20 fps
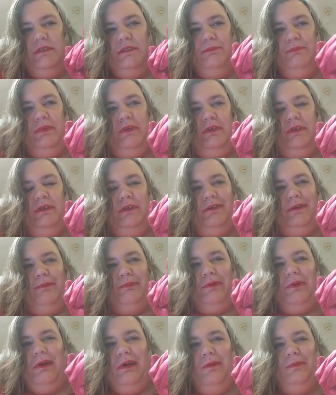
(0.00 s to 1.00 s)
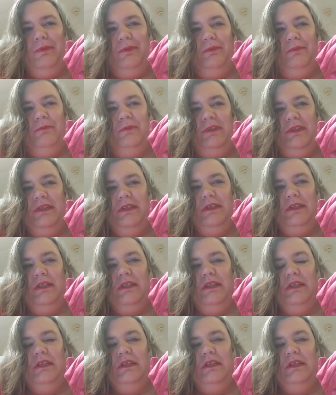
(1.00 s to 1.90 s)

to be a problem with it.